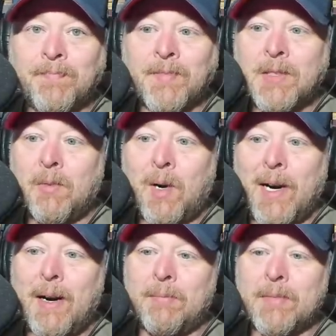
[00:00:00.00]

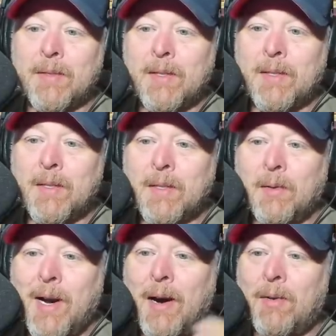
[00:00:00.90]
Wow.
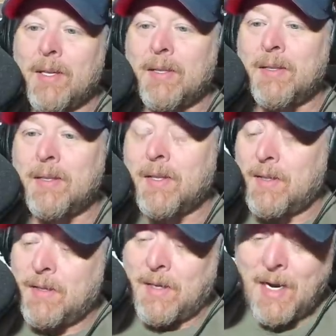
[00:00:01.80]
Wow.
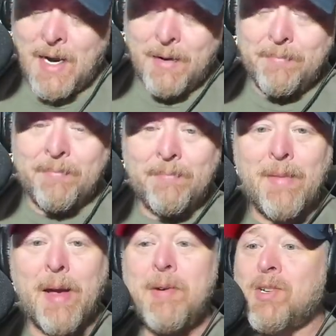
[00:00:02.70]
Uh,
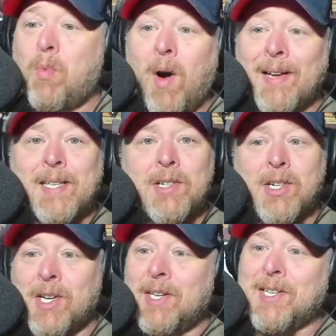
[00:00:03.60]
maybe Watson
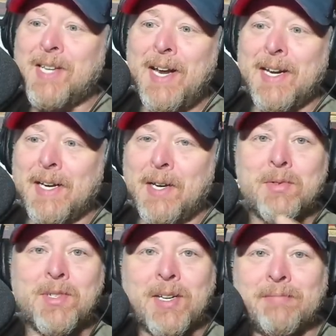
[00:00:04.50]
should have stayed in
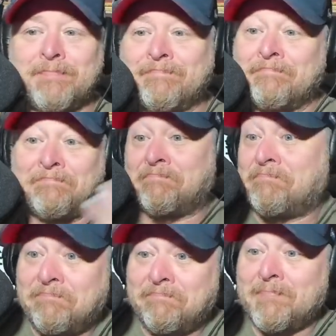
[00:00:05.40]
Houston.
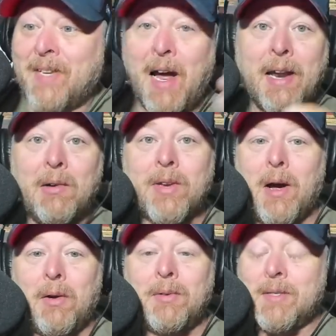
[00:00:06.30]
I don't
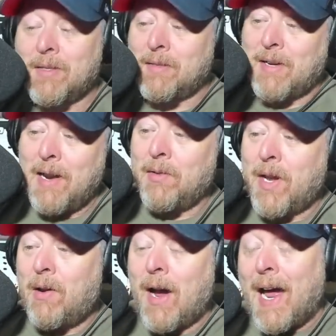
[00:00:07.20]
know. I don't
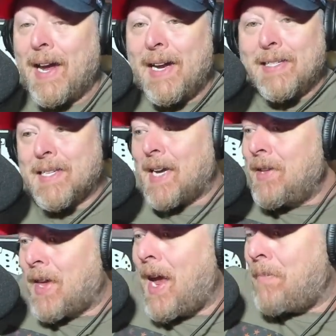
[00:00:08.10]
know. I hate to say
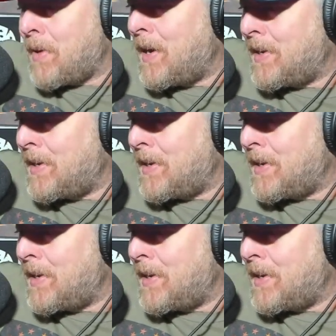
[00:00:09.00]
that, but